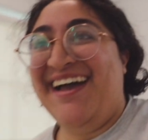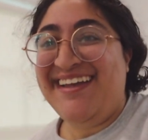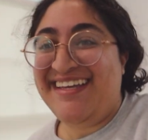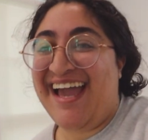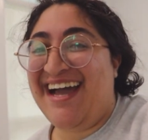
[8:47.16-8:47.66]

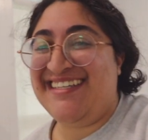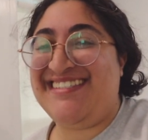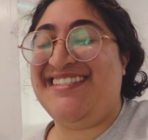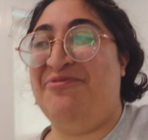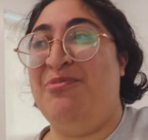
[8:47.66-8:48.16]

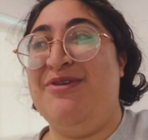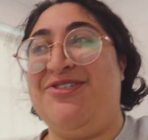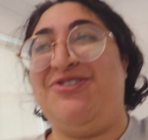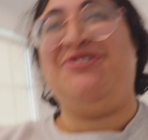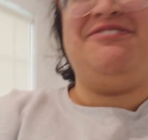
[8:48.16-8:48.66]
Yes, the
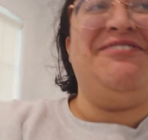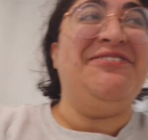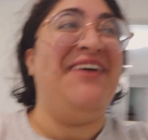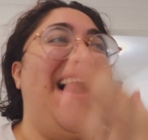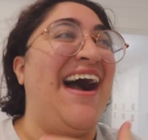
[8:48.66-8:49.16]
rumors are
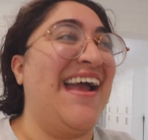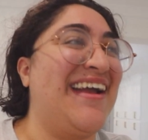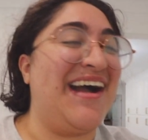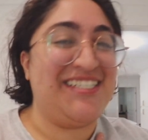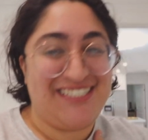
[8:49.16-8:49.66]
true. I
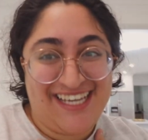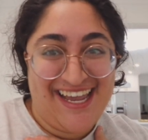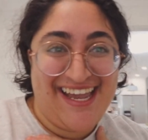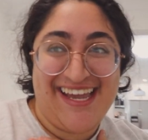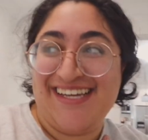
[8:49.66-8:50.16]
got
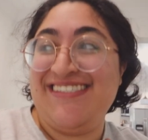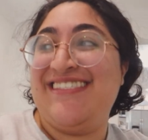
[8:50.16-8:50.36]
shades.